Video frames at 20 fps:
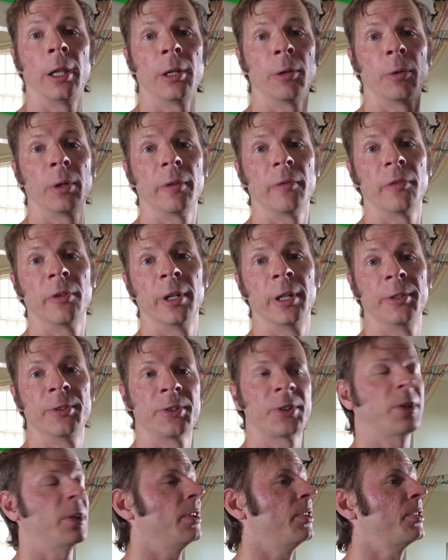Hey there, what up,
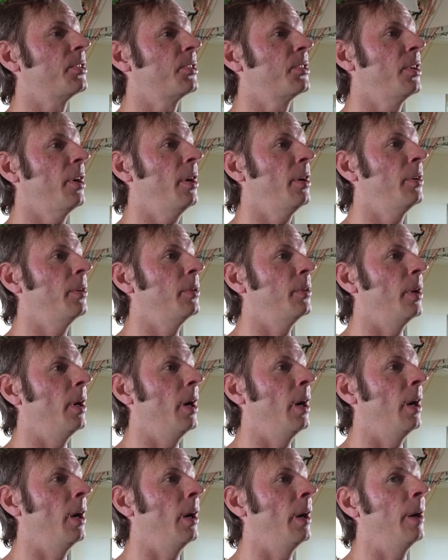friends? So
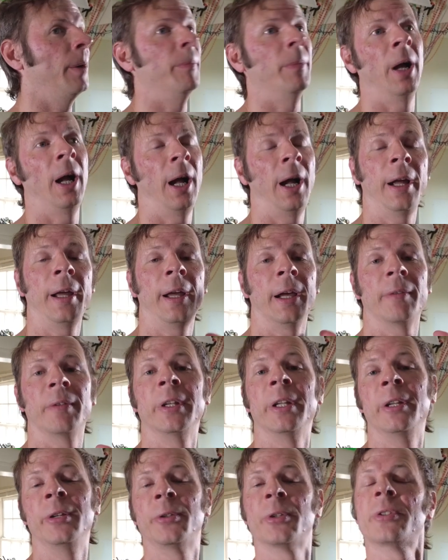I have
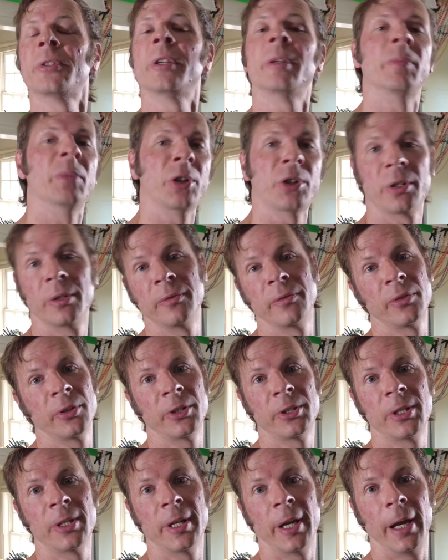an interesting mission
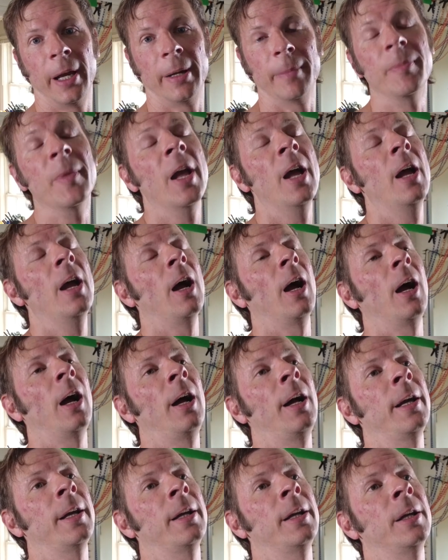for today.
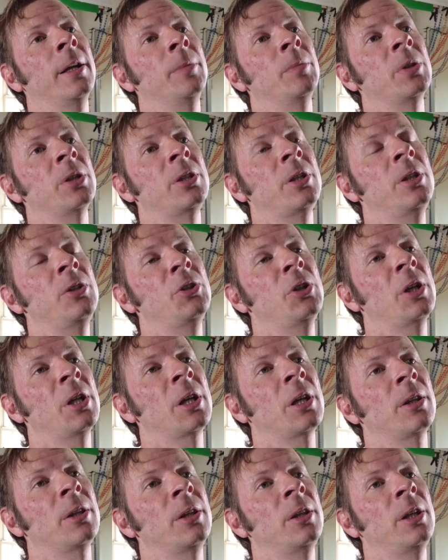I am
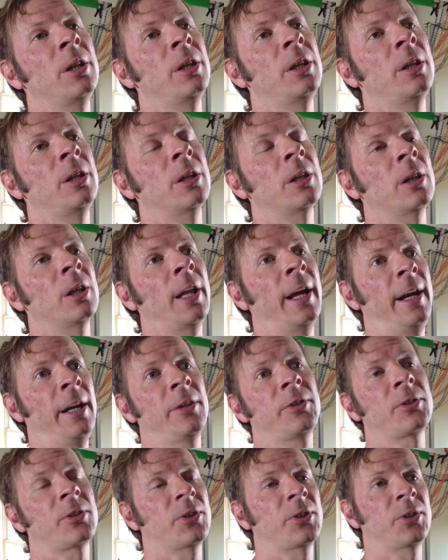teaching the
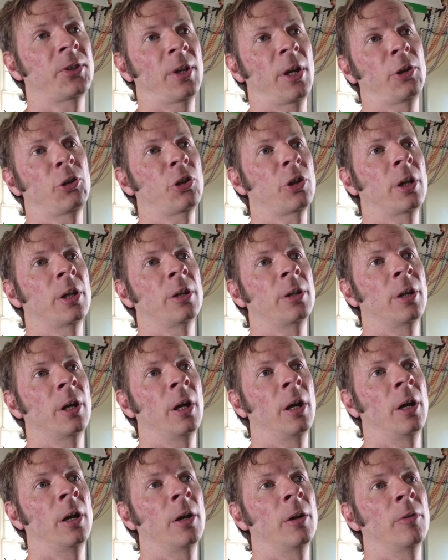last session
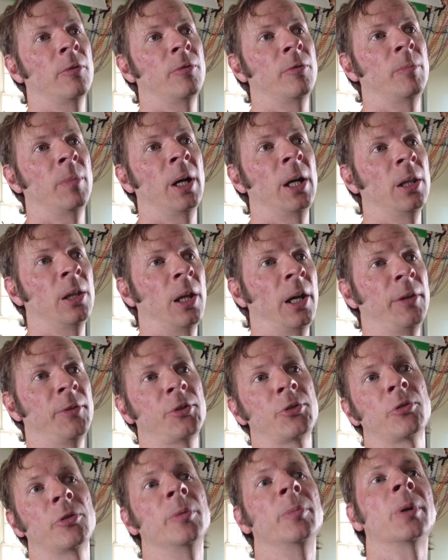of my live
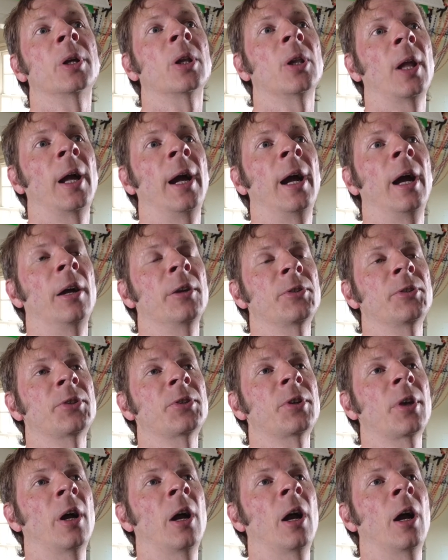stream
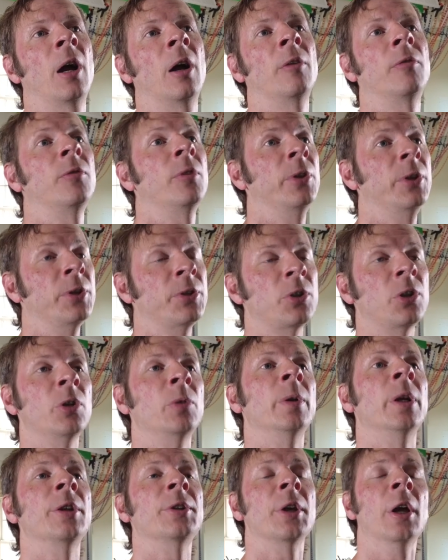class for this
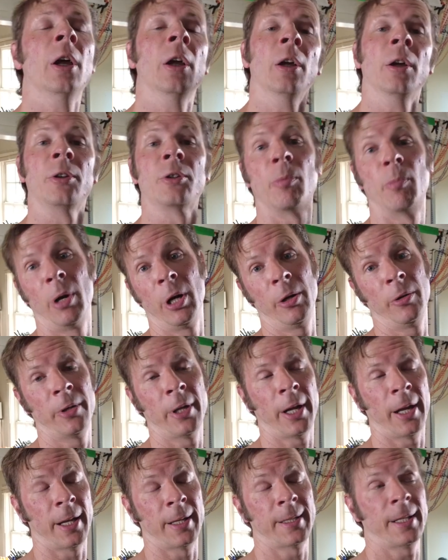unit tomorrow
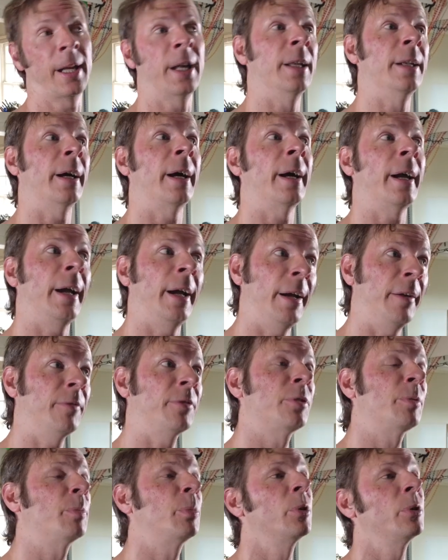night, and I
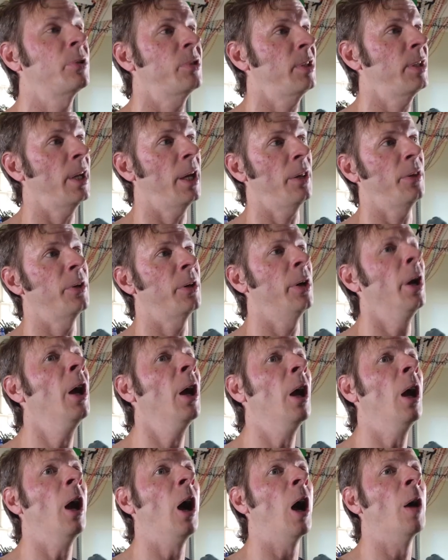have to put together
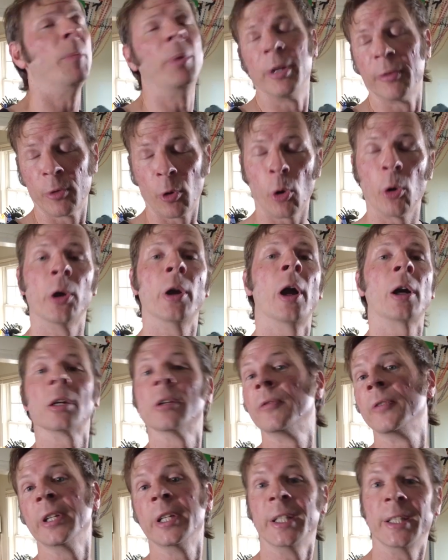a bit of
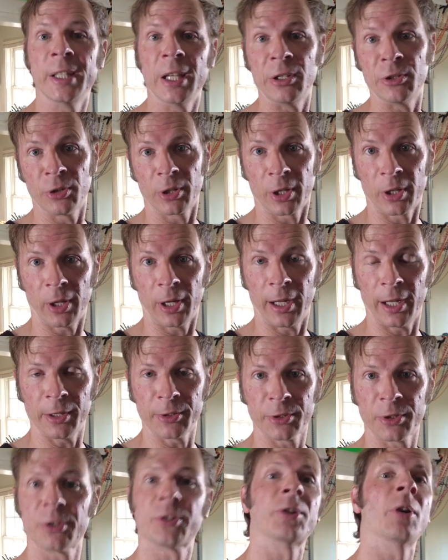choreography to teach the
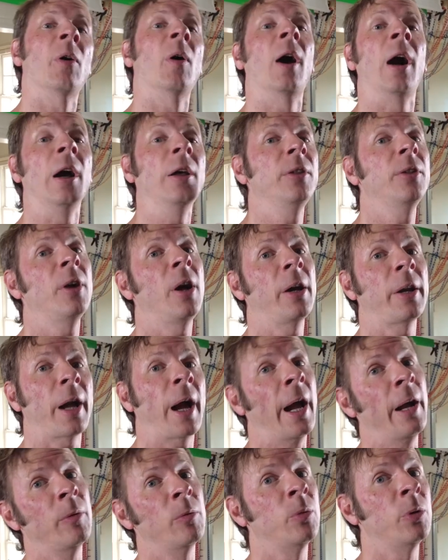class. So I thought
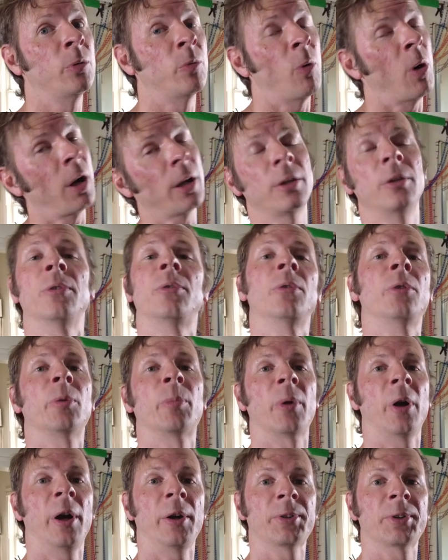I would walk you through
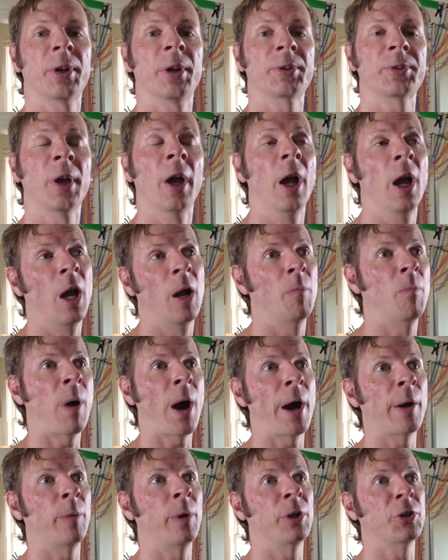the process
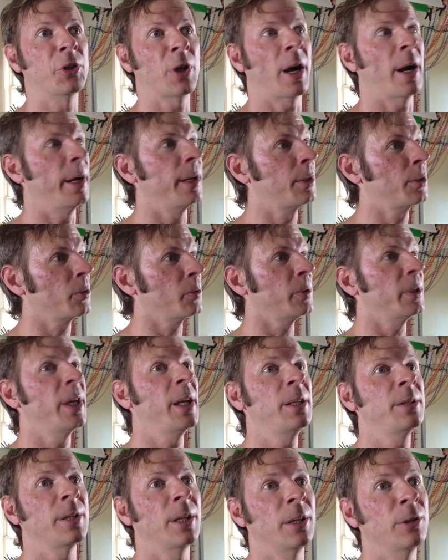by which I
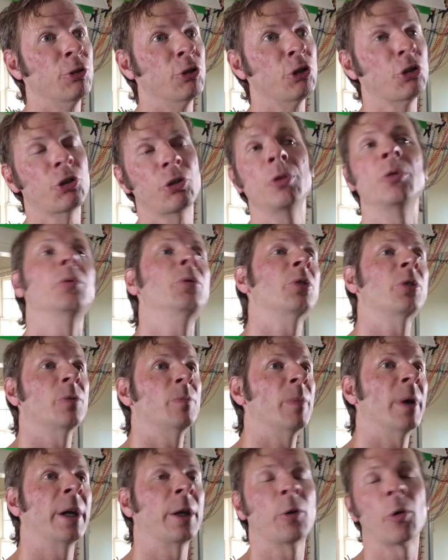create and shoot
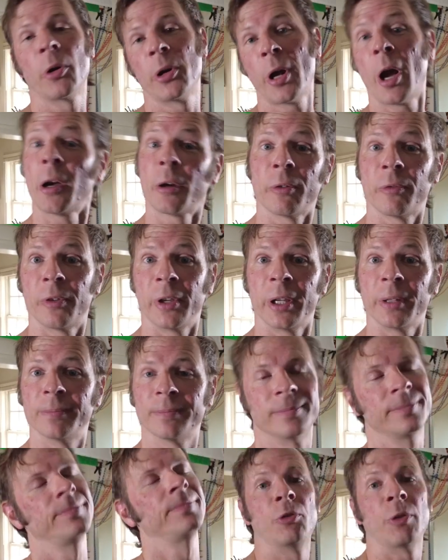my choreography.
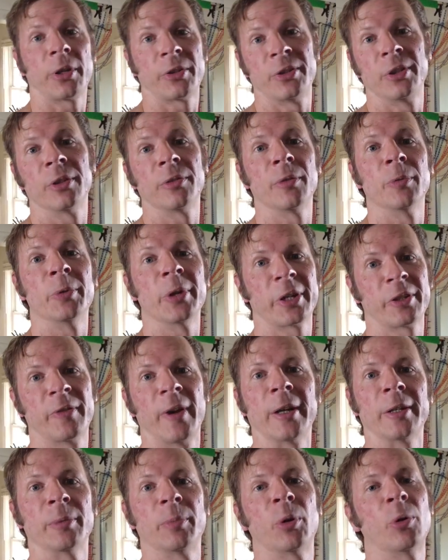Drex here from Drex
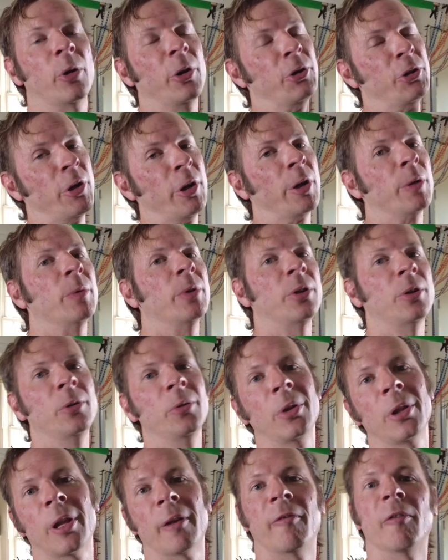Factor Poi, sharing with
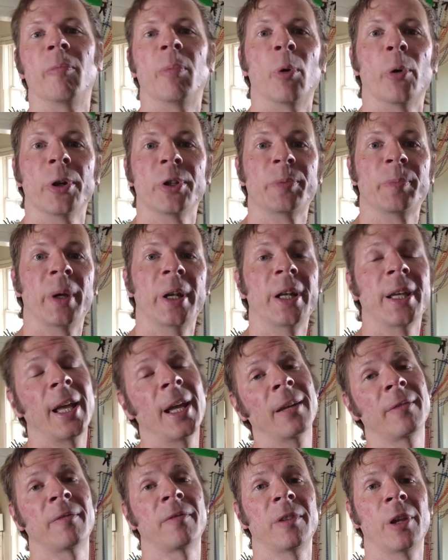you the love of poi spinning
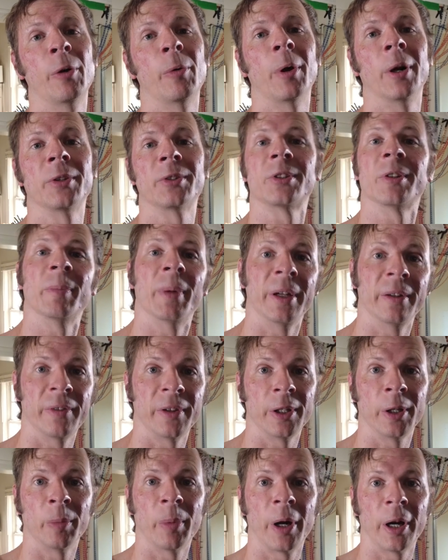and flow arts to
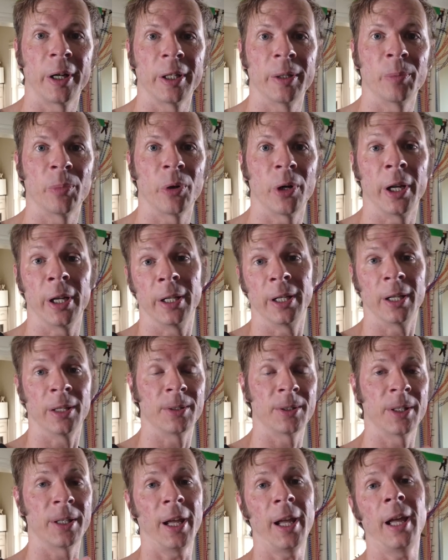benefit your body and brain.
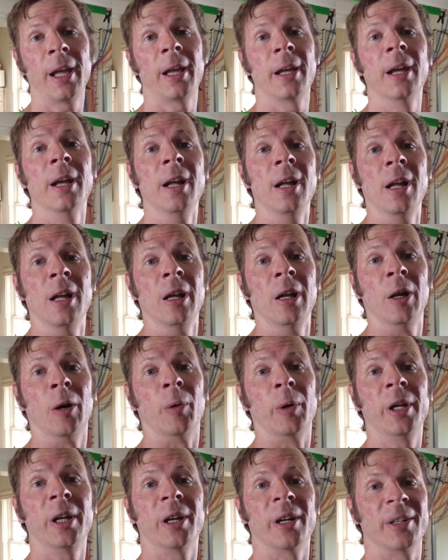And today,
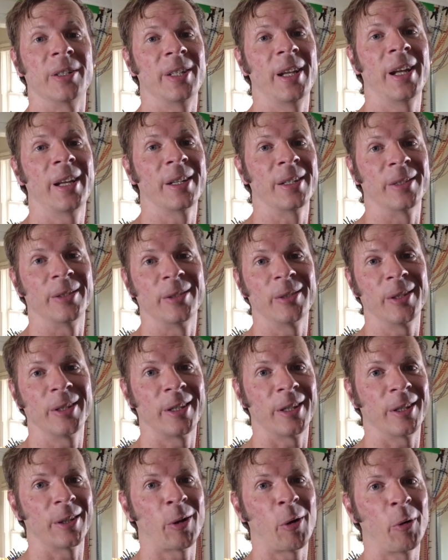we are taking a
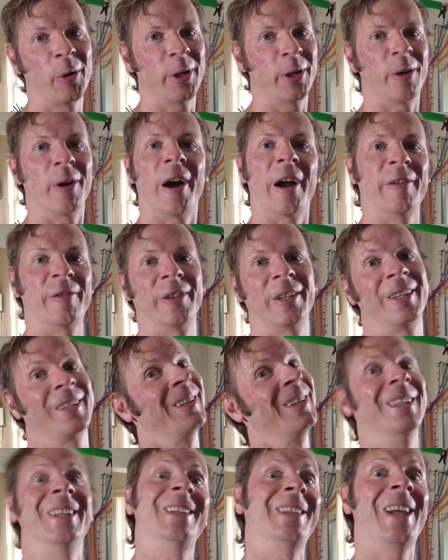look at
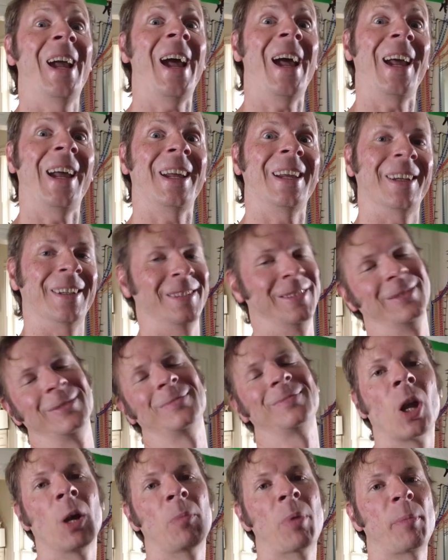choreographing. Yay!
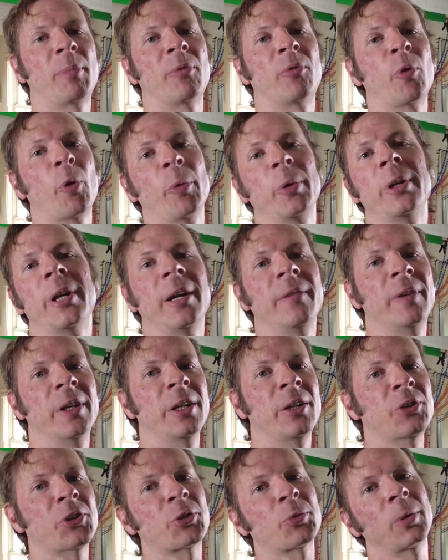But before we dive
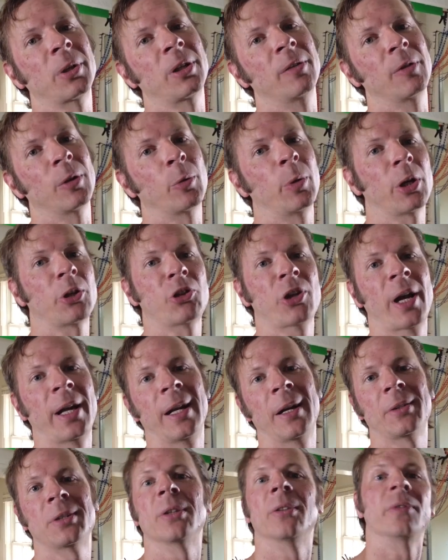in, I just want to give a quick shout
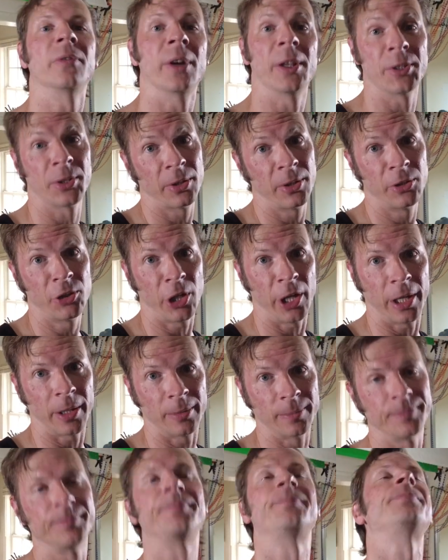out to the friends of the
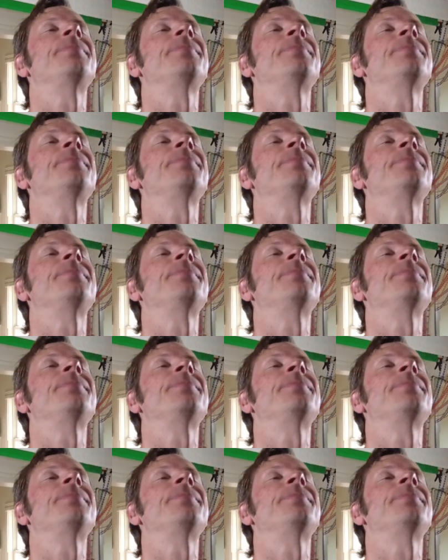channel.